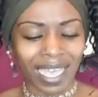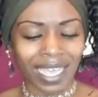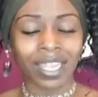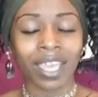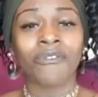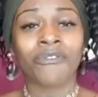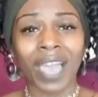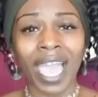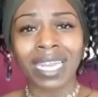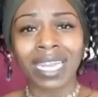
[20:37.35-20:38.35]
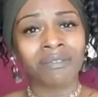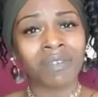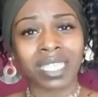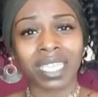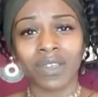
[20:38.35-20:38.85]
and finally
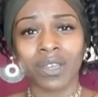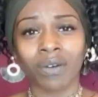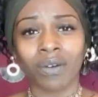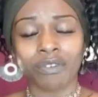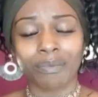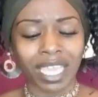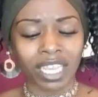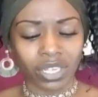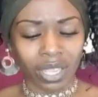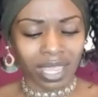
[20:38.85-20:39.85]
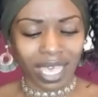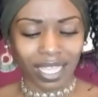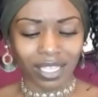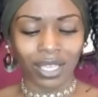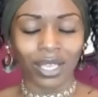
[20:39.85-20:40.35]
receiving confirmation
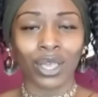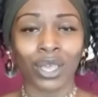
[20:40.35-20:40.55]
that